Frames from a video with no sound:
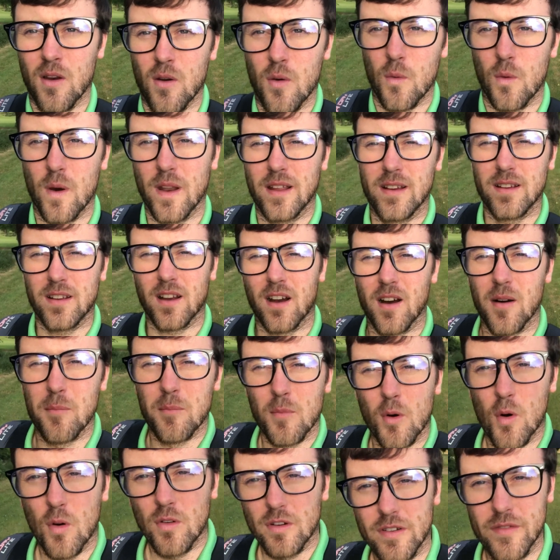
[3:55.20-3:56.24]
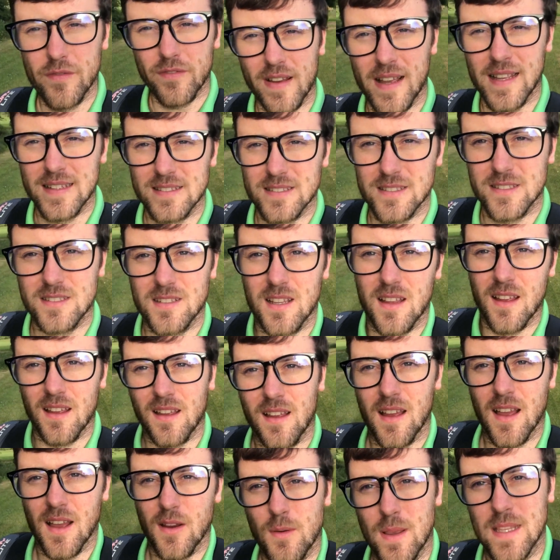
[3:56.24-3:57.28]
When I got more advanced,
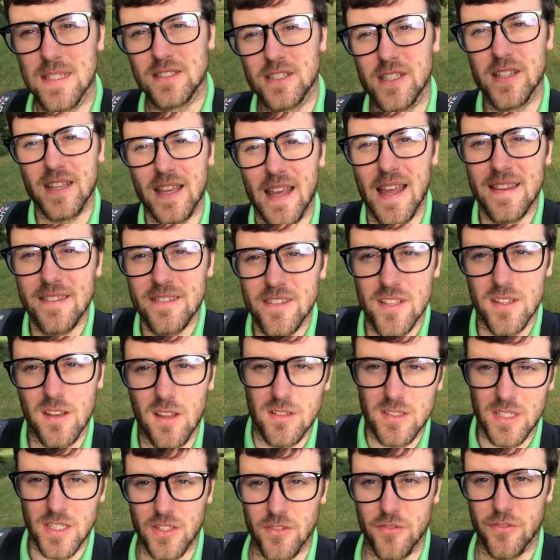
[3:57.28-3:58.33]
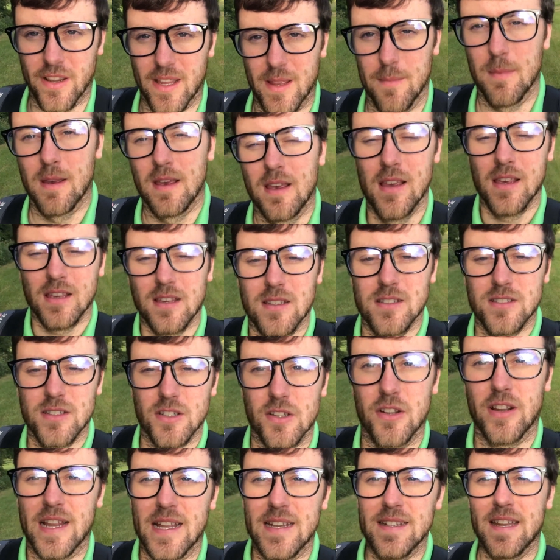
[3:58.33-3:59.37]
I went to the interlocking grip. So
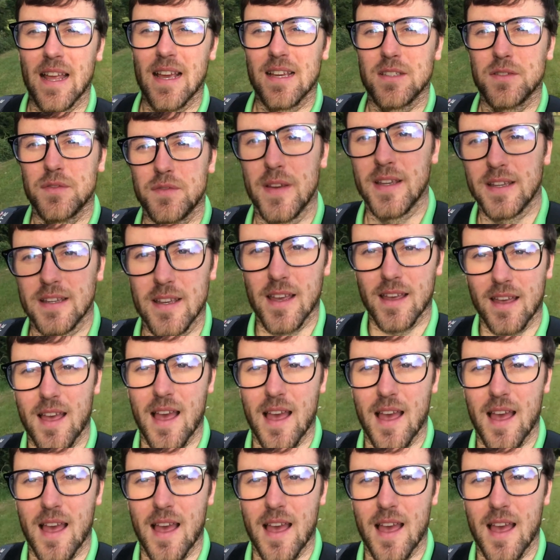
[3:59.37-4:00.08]
your index finger